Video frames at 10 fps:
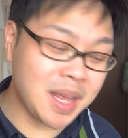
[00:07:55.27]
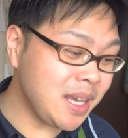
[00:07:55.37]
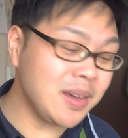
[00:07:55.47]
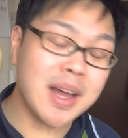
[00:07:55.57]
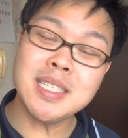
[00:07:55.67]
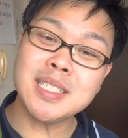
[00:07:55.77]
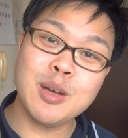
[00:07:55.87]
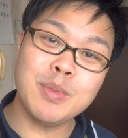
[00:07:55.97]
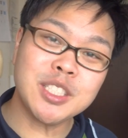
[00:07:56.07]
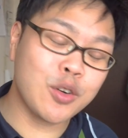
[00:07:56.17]
Thank you
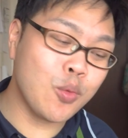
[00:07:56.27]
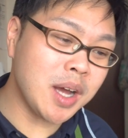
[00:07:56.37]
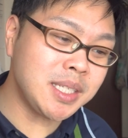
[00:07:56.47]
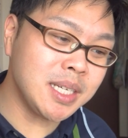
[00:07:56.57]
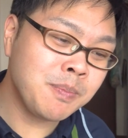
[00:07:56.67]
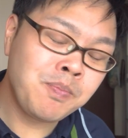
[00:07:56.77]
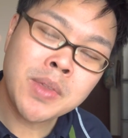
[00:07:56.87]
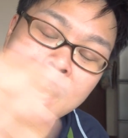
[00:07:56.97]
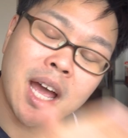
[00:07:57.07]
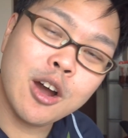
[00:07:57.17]
guys so much for watching.
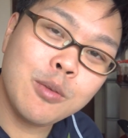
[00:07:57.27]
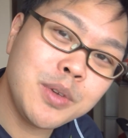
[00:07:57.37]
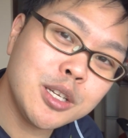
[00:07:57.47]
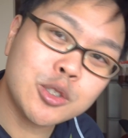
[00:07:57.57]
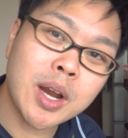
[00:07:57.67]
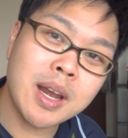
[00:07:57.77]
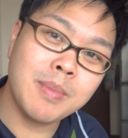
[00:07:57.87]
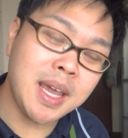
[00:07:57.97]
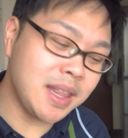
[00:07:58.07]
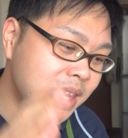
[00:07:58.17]
I hope you try
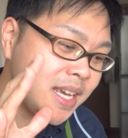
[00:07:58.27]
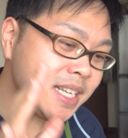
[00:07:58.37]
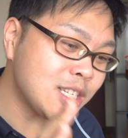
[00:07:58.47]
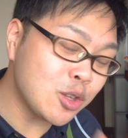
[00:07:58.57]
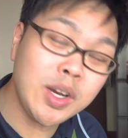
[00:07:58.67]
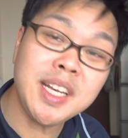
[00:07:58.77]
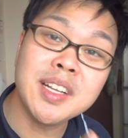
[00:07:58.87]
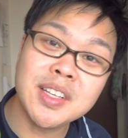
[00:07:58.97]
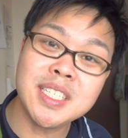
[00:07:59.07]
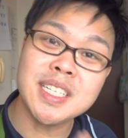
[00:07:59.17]
to make these 3
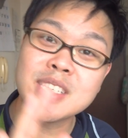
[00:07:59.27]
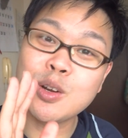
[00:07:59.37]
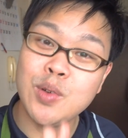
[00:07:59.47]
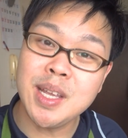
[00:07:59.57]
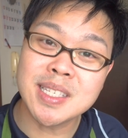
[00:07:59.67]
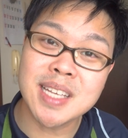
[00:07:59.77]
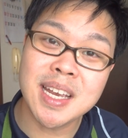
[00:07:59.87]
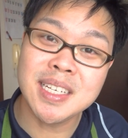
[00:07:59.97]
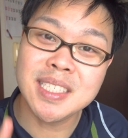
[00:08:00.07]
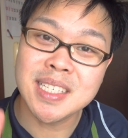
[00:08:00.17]
delicious Korean
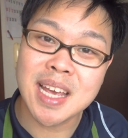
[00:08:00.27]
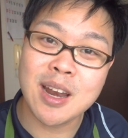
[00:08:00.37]
side dishes